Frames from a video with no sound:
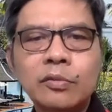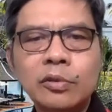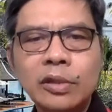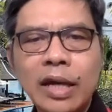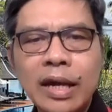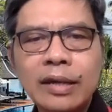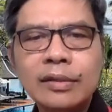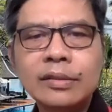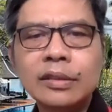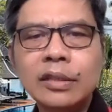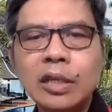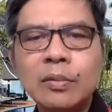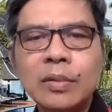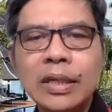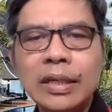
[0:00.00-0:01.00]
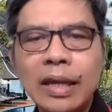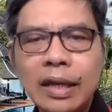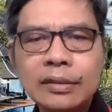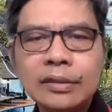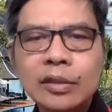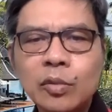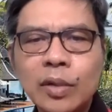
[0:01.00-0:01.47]
for either he will
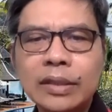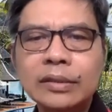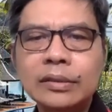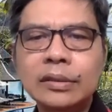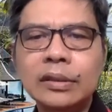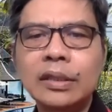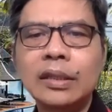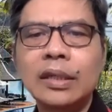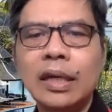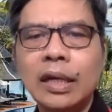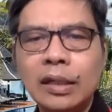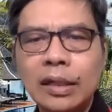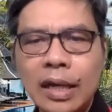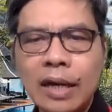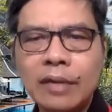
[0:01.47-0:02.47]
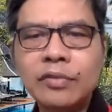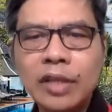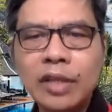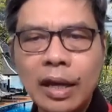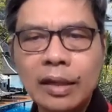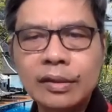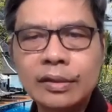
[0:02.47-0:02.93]
hate the one and love
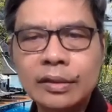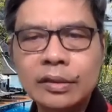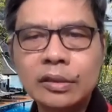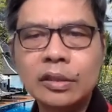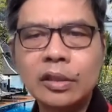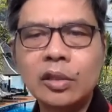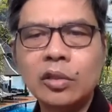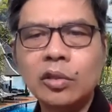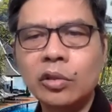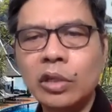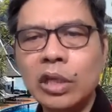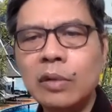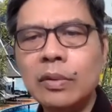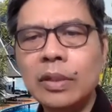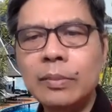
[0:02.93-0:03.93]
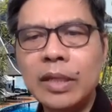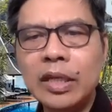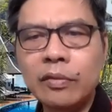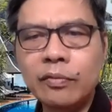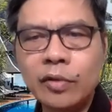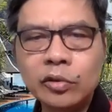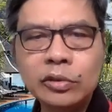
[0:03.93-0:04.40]
the other, or he will be
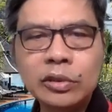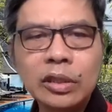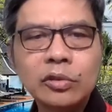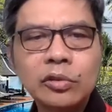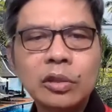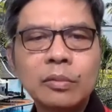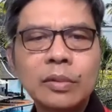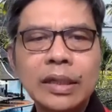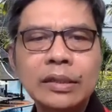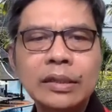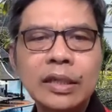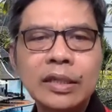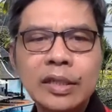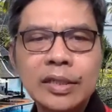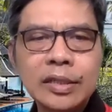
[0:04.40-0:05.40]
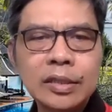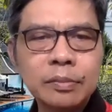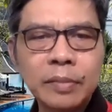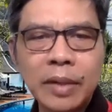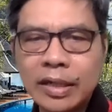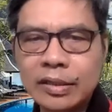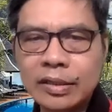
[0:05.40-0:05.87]
devoted to the one and
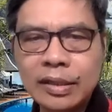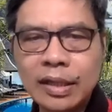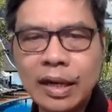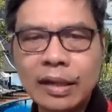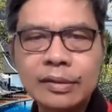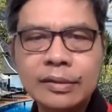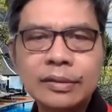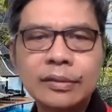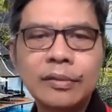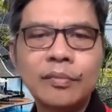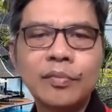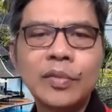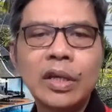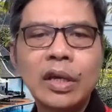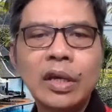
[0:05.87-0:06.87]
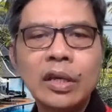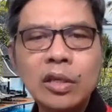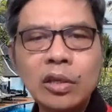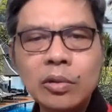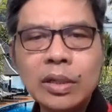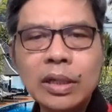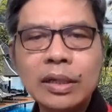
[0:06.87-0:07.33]
despise the other.
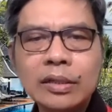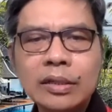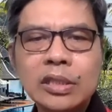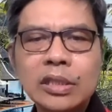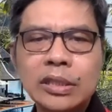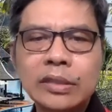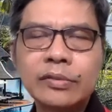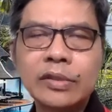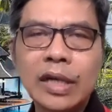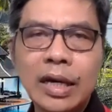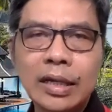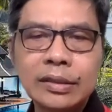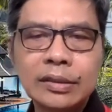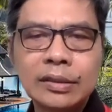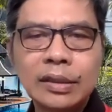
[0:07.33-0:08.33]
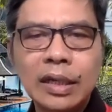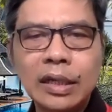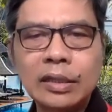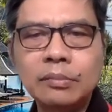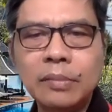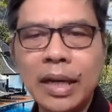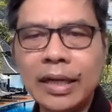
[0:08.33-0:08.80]
You cannot serve God
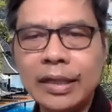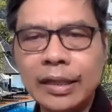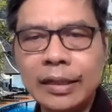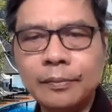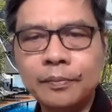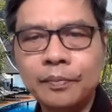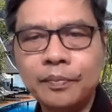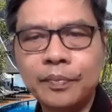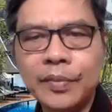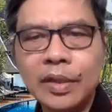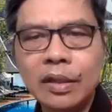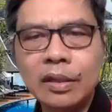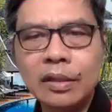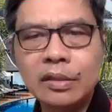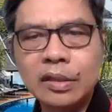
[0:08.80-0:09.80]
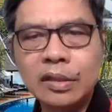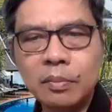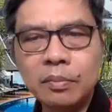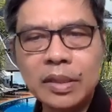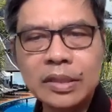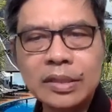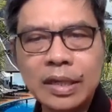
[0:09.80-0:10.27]
and money.
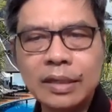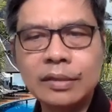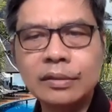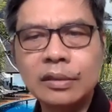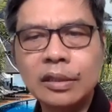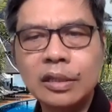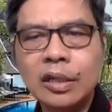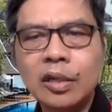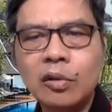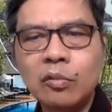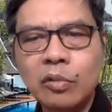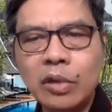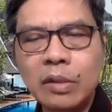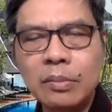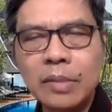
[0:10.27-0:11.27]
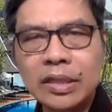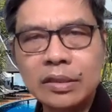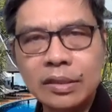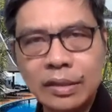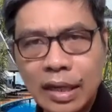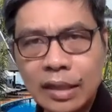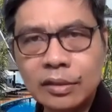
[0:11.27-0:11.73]
Simply said, we
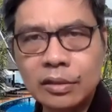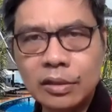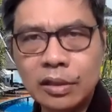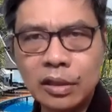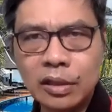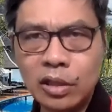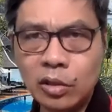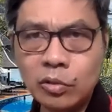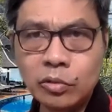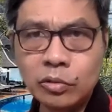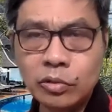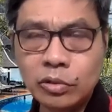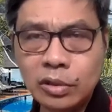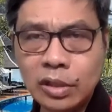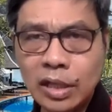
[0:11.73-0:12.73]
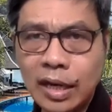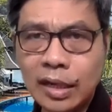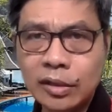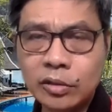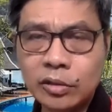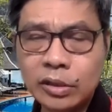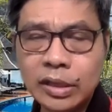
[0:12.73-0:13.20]
must not use
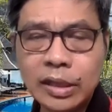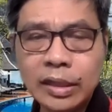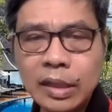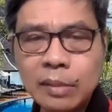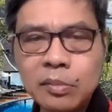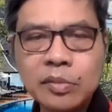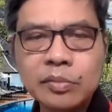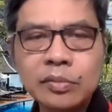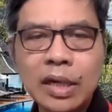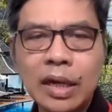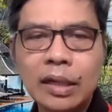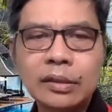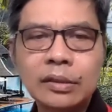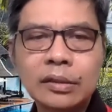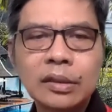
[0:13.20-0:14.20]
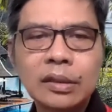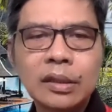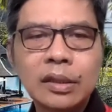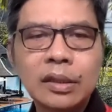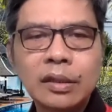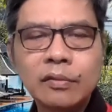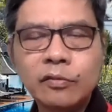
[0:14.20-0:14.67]
God or the name of God
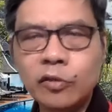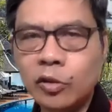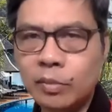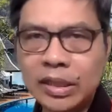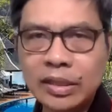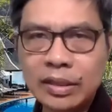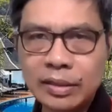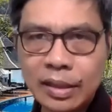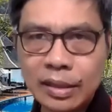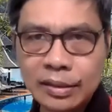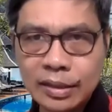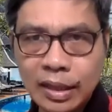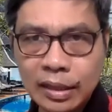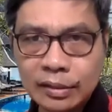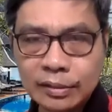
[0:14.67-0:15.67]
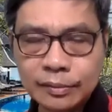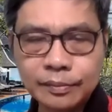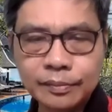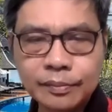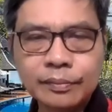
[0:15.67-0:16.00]
for material gain.